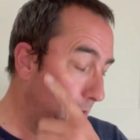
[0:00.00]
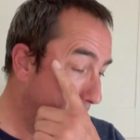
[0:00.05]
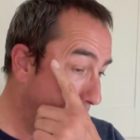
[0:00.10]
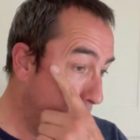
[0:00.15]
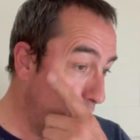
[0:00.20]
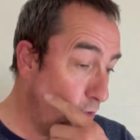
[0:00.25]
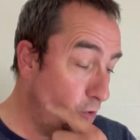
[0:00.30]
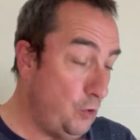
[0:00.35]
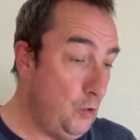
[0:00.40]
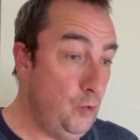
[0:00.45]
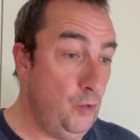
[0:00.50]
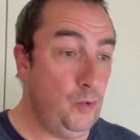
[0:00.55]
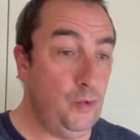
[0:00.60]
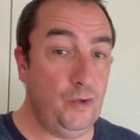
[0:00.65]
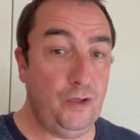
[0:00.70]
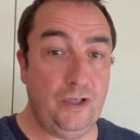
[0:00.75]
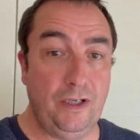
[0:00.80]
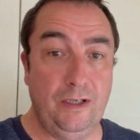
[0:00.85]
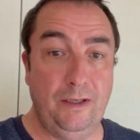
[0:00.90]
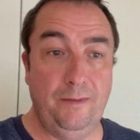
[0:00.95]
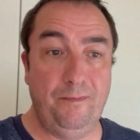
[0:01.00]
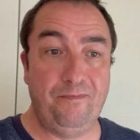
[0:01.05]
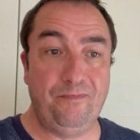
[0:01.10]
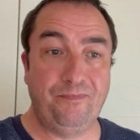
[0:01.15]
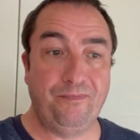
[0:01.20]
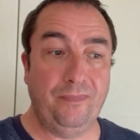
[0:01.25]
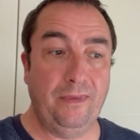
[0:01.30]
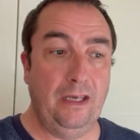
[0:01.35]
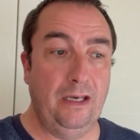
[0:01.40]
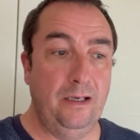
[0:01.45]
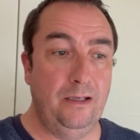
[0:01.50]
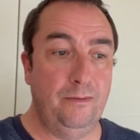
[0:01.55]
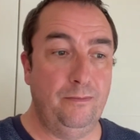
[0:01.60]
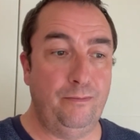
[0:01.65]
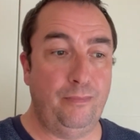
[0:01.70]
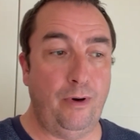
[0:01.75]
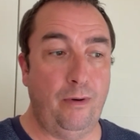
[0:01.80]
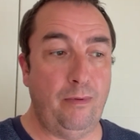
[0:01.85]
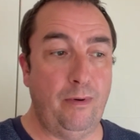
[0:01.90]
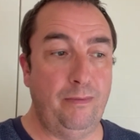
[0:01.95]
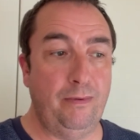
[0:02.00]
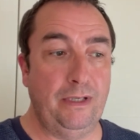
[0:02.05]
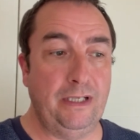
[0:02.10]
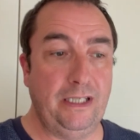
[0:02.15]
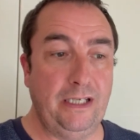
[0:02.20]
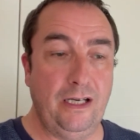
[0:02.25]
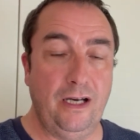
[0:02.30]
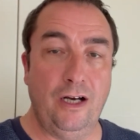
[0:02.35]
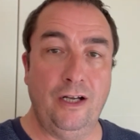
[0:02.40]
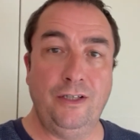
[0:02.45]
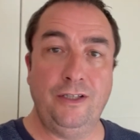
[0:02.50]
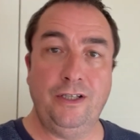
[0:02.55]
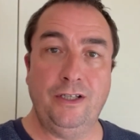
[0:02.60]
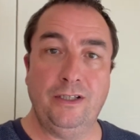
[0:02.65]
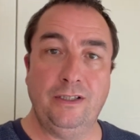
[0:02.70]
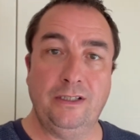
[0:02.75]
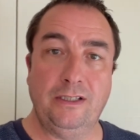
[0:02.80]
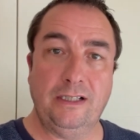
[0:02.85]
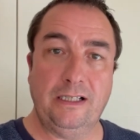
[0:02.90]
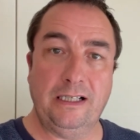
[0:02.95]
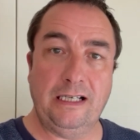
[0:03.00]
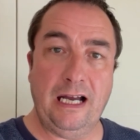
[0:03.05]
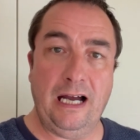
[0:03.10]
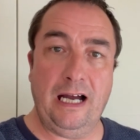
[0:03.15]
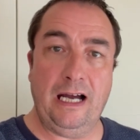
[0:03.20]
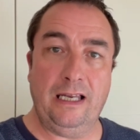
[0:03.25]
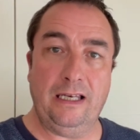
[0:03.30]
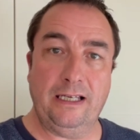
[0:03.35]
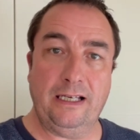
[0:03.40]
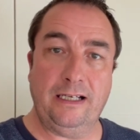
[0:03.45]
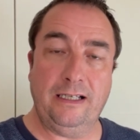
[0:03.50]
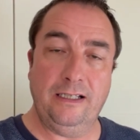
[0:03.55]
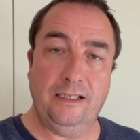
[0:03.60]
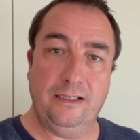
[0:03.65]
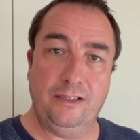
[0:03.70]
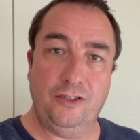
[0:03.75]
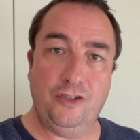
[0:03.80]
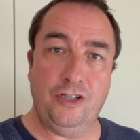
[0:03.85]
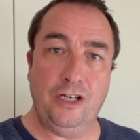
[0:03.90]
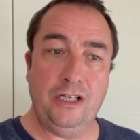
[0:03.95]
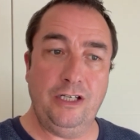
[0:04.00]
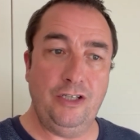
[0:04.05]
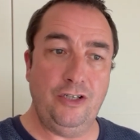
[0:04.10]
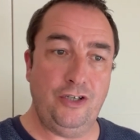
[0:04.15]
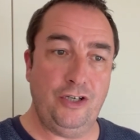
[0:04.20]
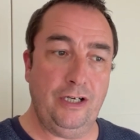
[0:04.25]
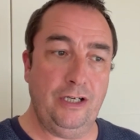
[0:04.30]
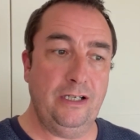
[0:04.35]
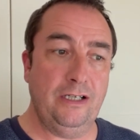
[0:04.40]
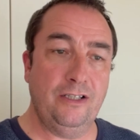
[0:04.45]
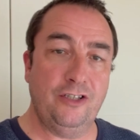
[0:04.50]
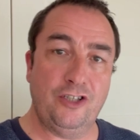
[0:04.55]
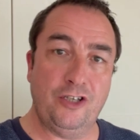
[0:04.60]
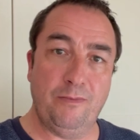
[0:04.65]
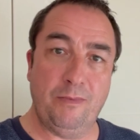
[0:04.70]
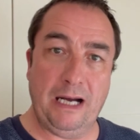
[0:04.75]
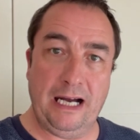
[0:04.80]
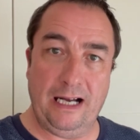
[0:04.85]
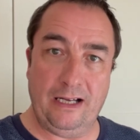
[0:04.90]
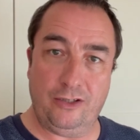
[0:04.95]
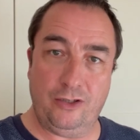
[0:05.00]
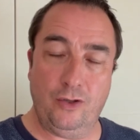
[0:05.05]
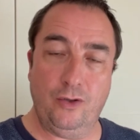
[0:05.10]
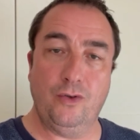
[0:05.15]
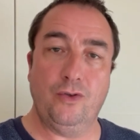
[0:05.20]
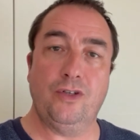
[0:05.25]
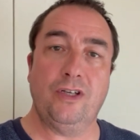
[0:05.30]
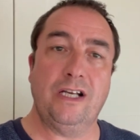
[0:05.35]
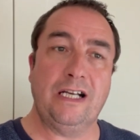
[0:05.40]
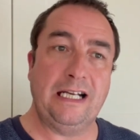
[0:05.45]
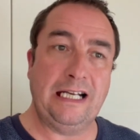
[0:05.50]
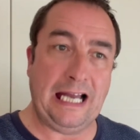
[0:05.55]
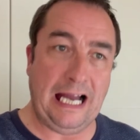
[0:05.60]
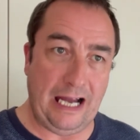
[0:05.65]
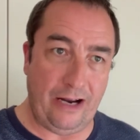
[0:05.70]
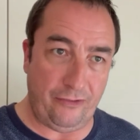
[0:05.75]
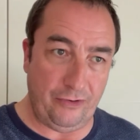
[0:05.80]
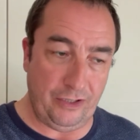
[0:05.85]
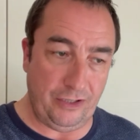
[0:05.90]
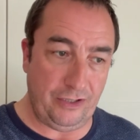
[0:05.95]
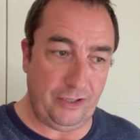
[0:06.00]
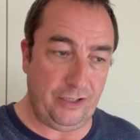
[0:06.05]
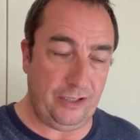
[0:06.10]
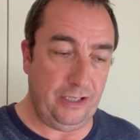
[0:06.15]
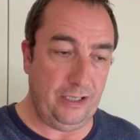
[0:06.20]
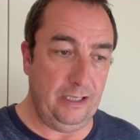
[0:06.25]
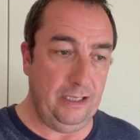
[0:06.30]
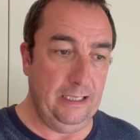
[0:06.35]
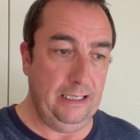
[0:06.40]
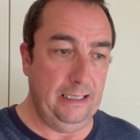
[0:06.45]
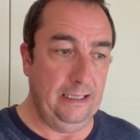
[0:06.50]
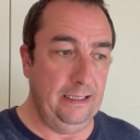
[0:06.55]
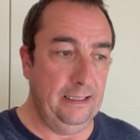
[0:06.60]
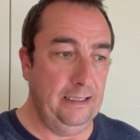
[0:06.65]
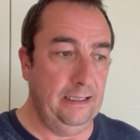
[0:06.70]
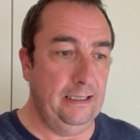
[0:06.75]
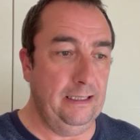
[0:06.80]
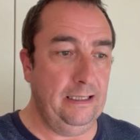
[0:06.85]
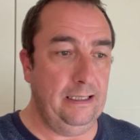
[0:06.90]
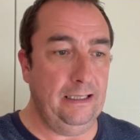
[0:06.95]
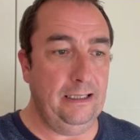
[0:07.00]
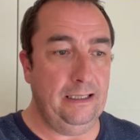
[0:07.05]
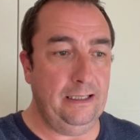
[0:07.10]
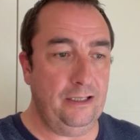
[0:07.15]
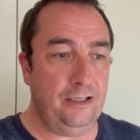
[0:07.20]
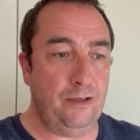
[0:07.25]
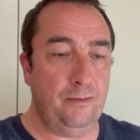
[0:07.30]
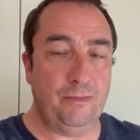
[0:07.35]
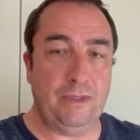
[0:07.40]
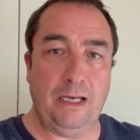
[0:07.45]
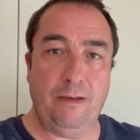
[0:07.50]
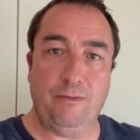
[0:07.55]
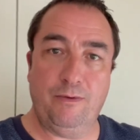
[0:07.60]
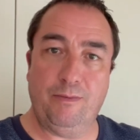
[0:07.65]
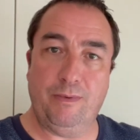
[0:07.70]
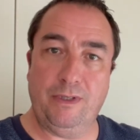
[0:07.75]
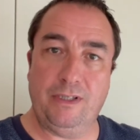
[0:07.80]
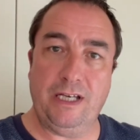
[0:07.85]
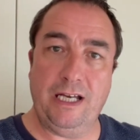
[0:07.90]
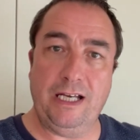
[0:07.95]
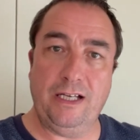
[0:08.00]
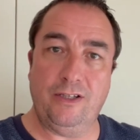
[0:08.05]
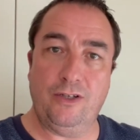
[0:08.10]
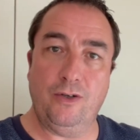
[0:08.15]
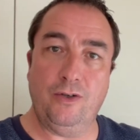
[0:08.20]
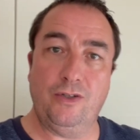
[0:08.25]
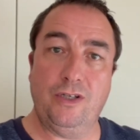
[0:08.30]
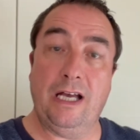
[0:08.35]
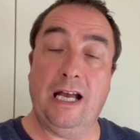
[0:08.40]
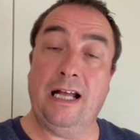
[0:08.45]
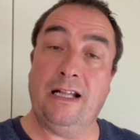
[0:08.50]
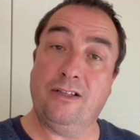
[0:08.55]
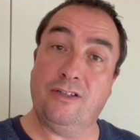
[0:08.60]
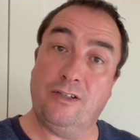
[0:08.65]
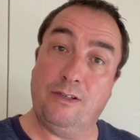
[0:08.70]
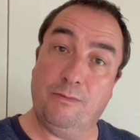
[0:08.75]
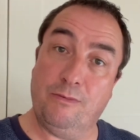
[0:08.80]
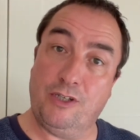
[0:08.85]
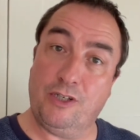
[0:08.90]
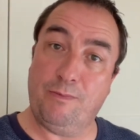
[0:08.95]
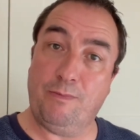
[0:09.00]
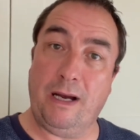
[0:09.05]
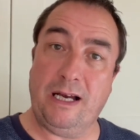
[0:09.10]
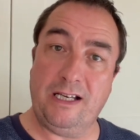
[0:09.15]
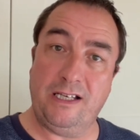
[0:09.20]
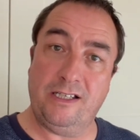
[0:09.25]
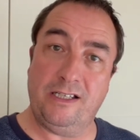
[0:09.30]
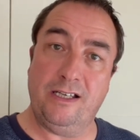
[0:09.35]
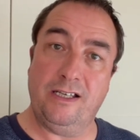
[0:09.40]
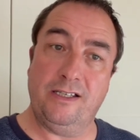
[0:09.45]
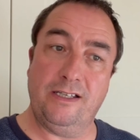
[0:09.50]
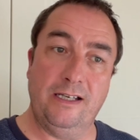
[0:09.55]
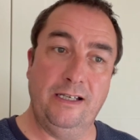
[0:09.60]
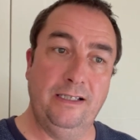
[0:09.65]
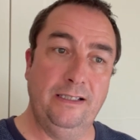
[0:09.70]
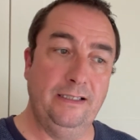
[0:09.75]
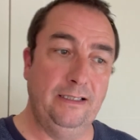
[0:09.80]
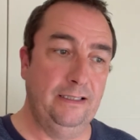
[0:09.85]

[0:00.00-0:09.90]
would use probably onion, garlic, ginger, tomatoes, carrots, uh, sometimes potatoes and some spices.